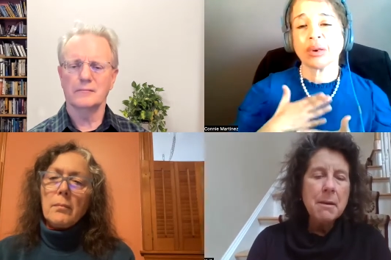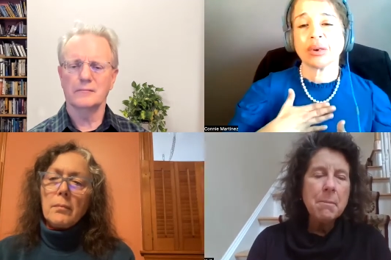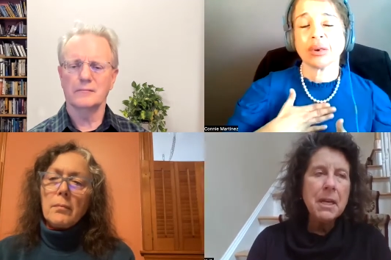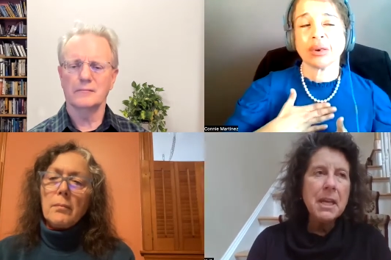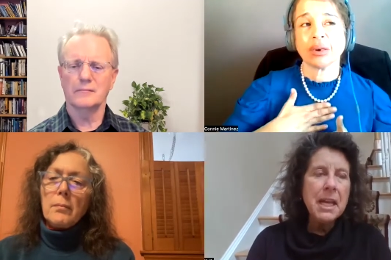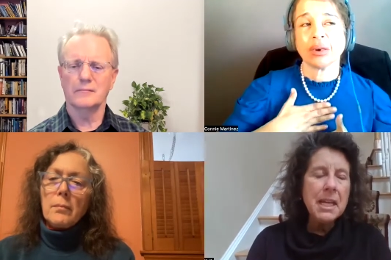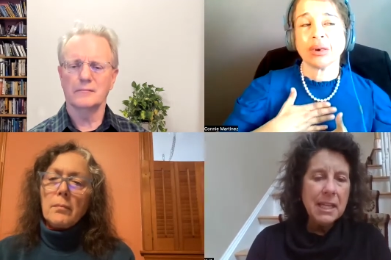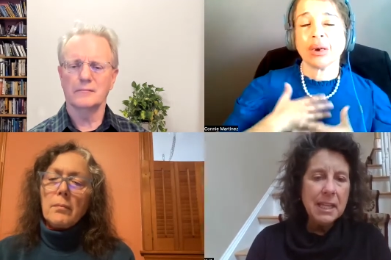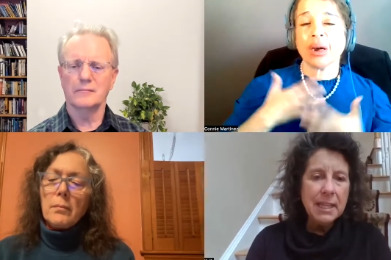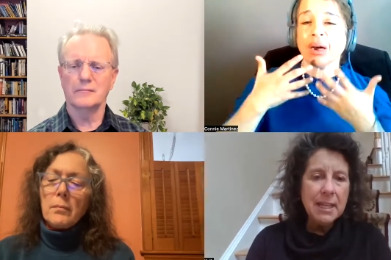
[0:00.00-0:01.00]
Speaker 1: But
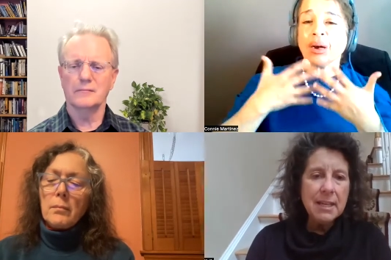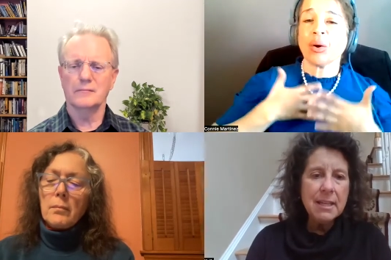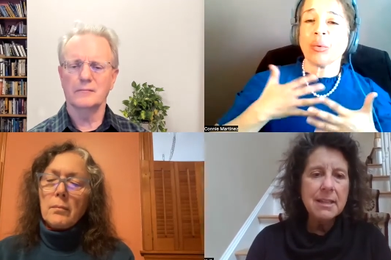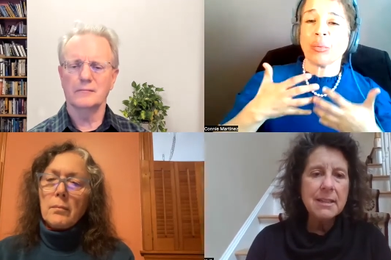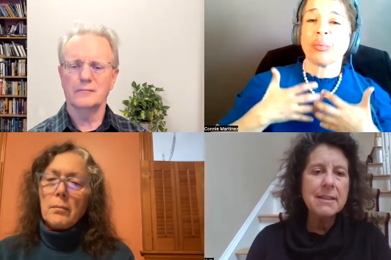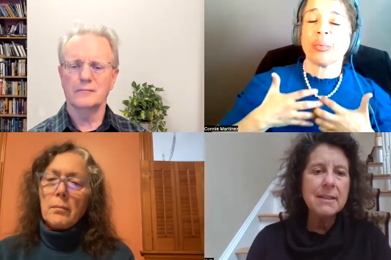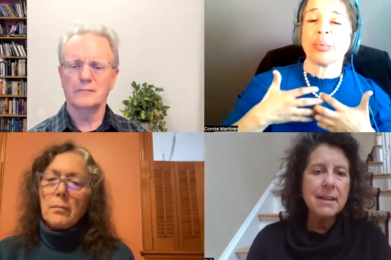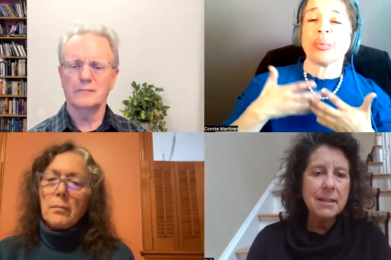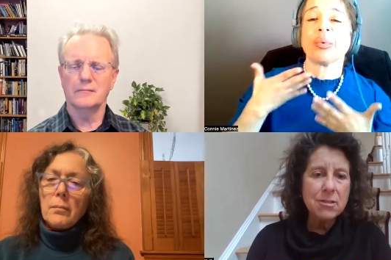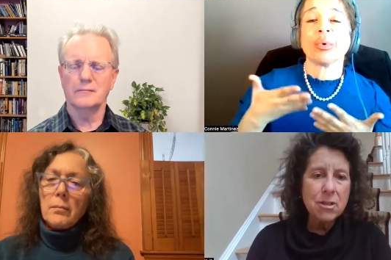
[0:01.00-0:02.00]
anything that
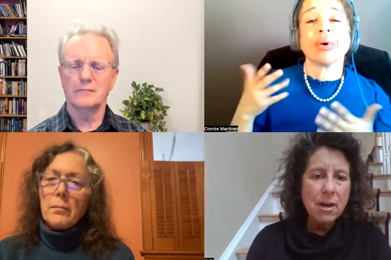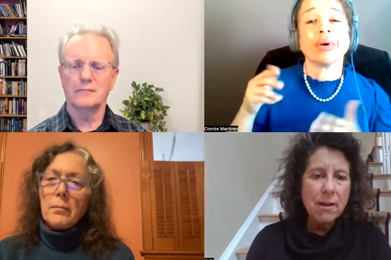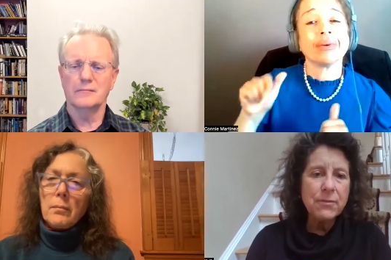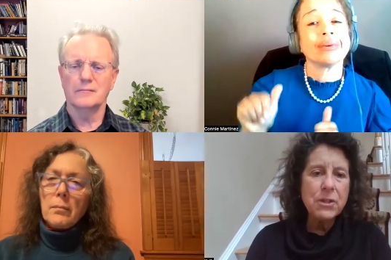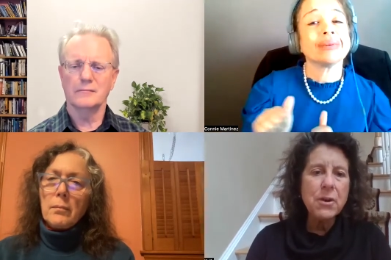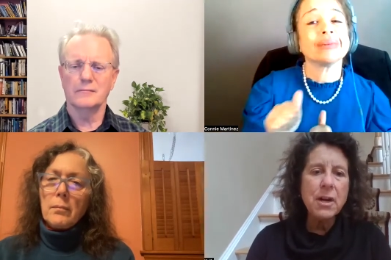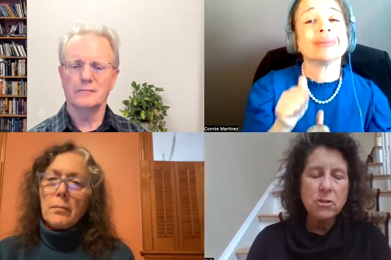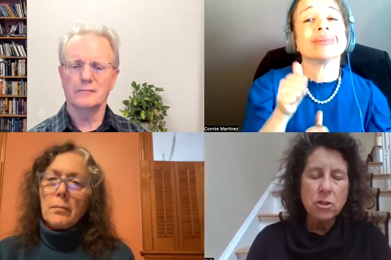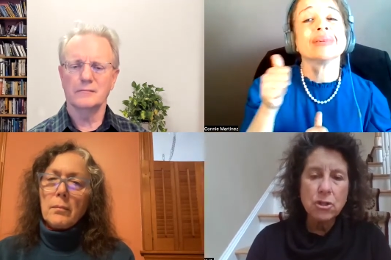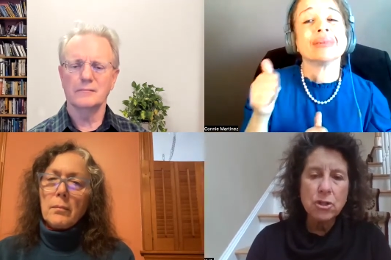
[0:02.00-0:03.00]
cuts off the
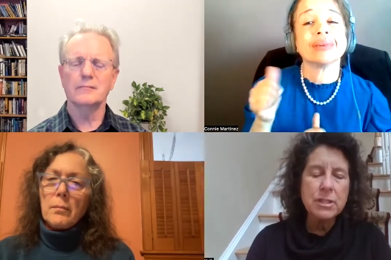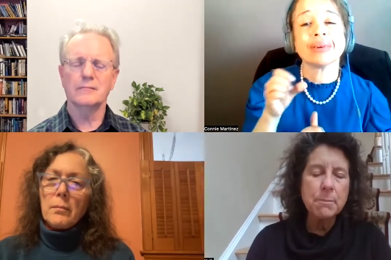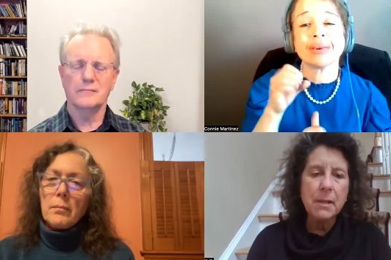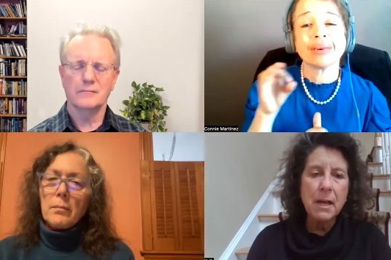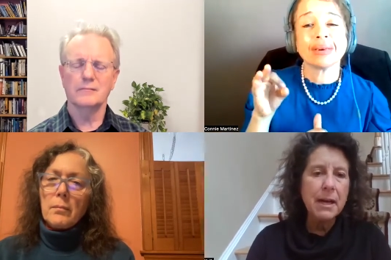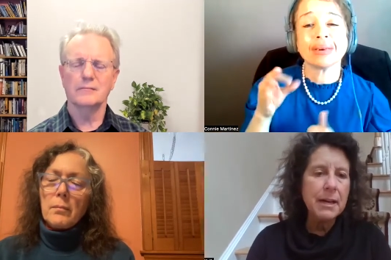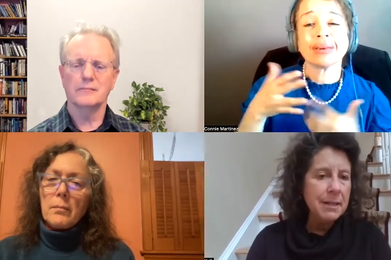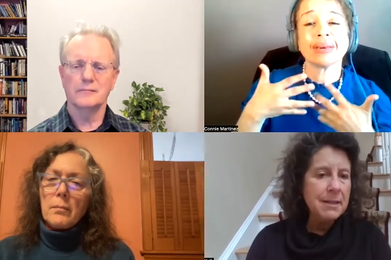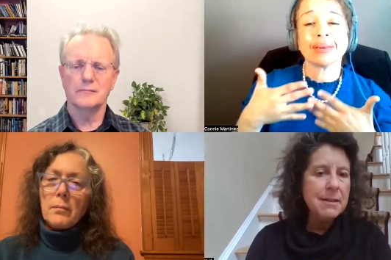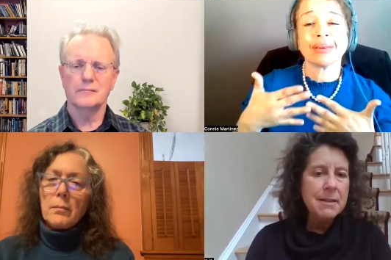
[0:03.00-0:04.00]
oxygen supply
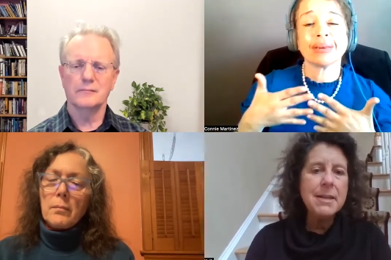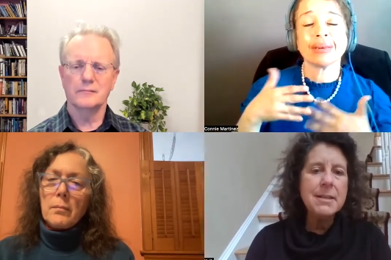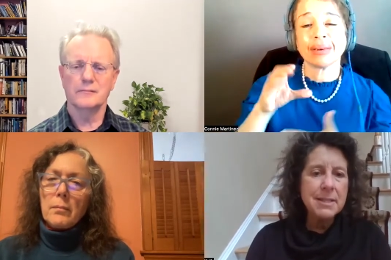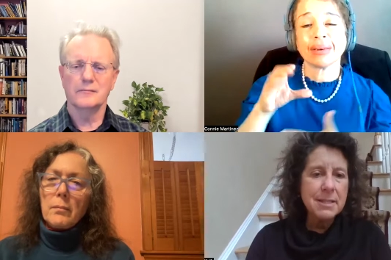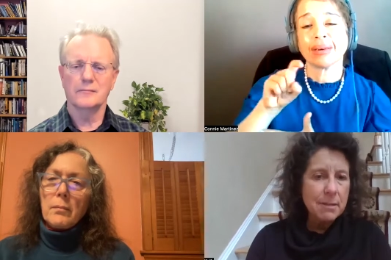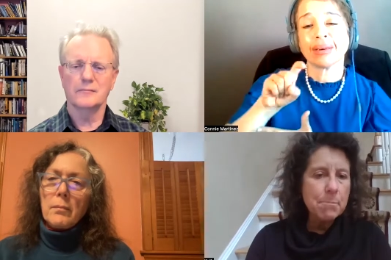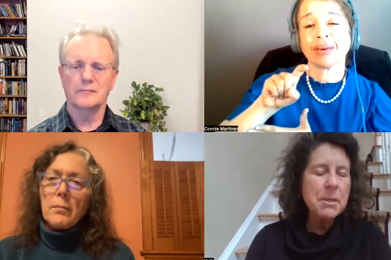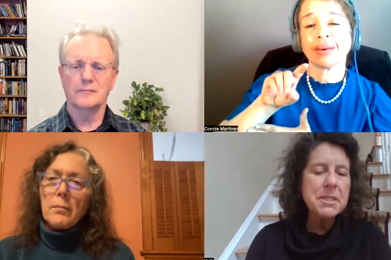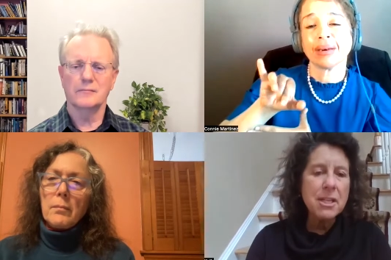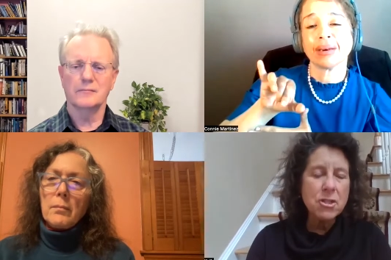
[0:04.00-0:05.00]
is
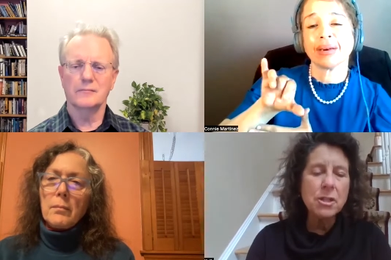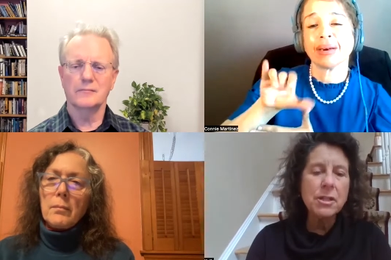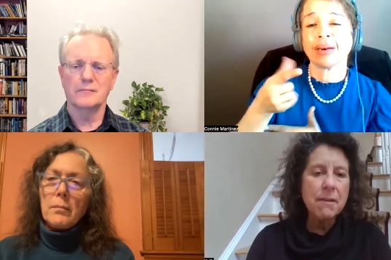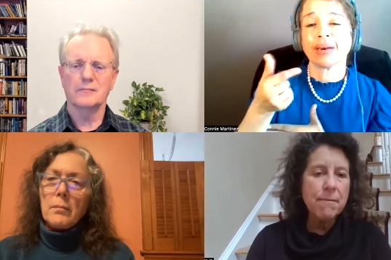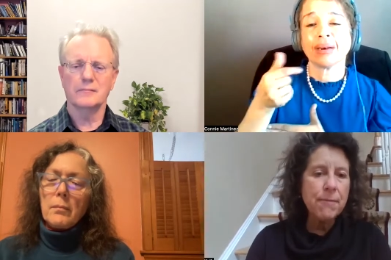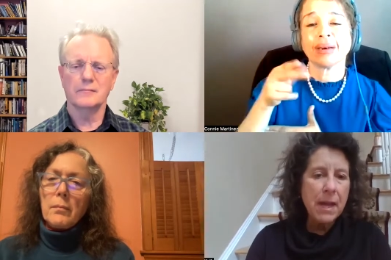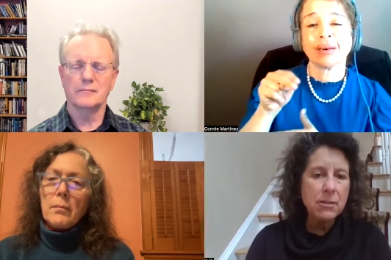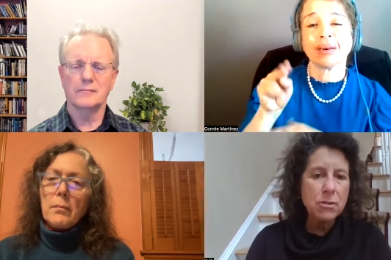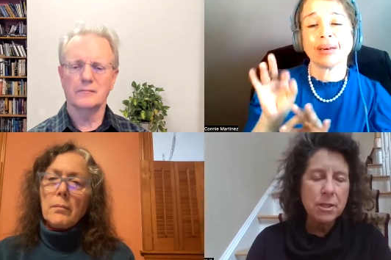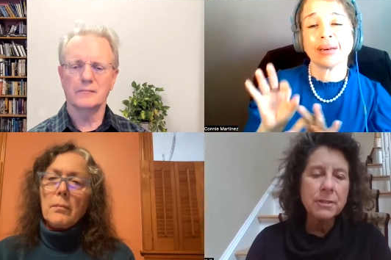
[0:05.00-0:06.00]
potentially a
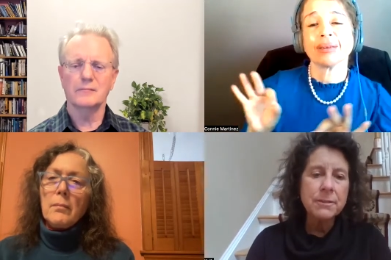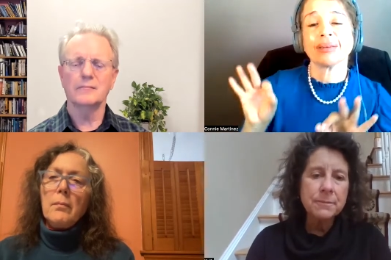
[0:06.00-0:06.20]
factor.